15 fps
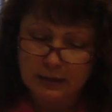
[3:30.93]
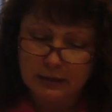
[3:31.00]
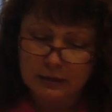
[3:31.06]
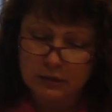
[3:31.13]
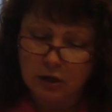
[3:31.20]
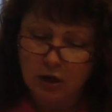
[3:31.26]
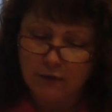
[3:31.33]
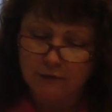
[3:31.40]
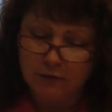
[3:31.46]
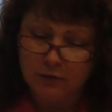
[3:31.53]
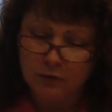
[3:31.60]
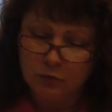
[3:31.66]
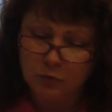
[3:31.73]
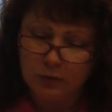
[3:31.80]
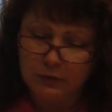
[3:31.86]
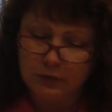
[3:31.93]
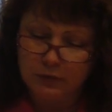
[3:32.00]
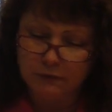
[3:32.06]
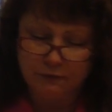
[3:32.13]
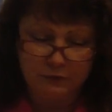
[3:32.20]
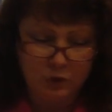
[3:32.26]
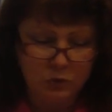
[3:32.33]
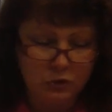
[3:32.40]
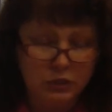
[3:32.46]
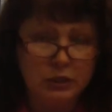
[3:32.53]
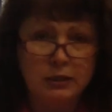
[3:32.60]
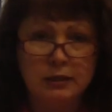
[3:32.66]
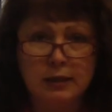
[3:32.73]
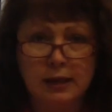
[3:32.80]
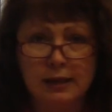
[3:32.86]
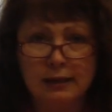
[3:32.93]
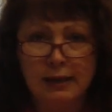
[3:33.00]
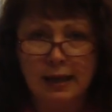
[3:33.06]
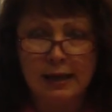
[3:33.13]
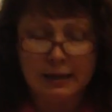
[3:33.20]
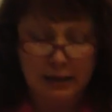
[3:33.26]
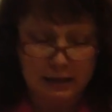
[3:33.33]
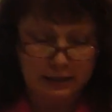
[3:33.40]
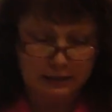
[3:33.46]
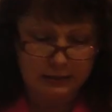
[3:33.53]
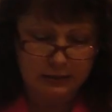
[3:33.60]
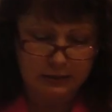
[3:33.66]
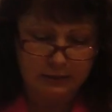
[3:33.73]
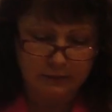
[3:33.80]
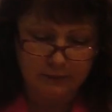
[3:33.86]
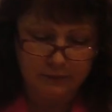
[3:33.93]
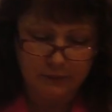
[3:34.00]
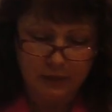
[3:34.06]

is covered with confusion and chaos.